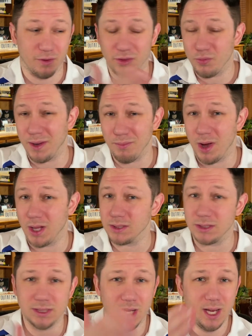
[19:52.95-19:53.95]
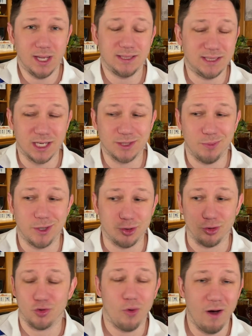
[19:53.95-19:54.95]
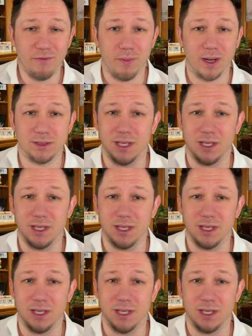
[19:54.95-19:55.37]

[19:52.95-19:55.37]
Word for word: 3 months, 6 months, or 12 months.